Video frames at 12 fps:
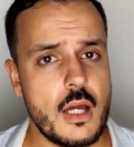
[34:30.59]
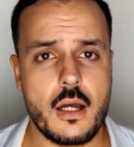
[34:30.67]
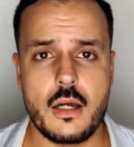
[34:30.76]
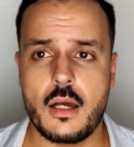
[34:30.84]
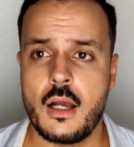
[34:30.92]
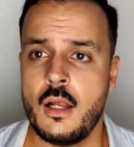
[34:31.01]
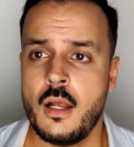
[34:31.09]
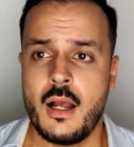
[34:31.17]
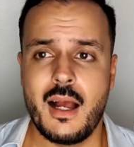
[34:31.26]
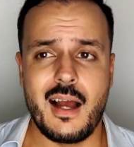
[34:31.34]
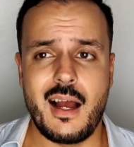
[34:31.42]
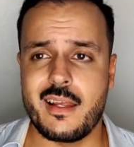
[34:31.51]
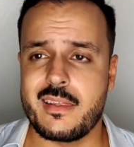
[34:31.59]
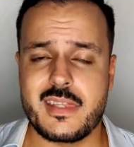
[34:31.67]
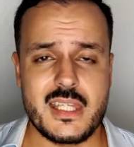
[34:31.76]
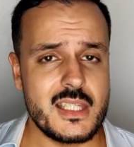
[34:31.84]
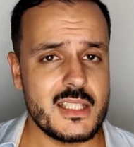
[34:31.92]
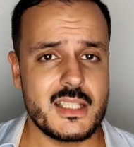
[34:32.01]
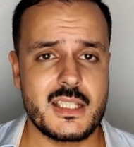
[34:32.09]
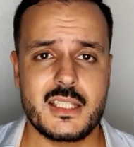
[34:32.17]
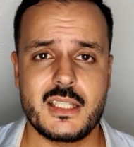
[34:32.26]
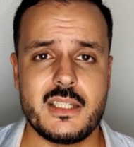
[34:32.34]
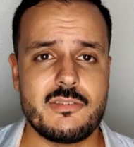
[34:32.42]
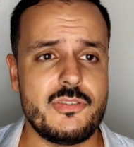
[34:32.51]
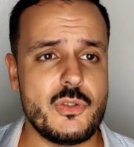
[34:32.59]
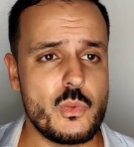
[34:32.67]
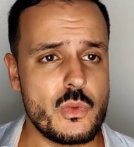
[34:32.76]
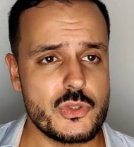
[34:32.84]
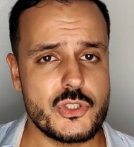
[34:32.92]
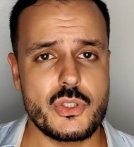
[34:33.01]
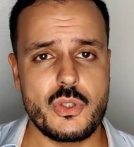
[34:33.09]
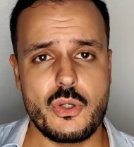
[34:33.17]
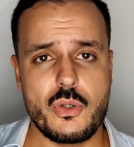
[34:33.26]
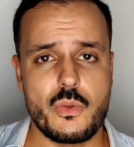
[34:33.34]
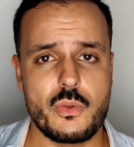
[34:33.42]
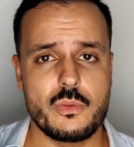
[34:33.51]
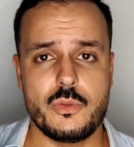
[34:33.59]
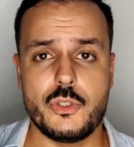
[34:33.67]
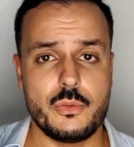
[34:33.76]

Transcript: Uh, I think if you want to go,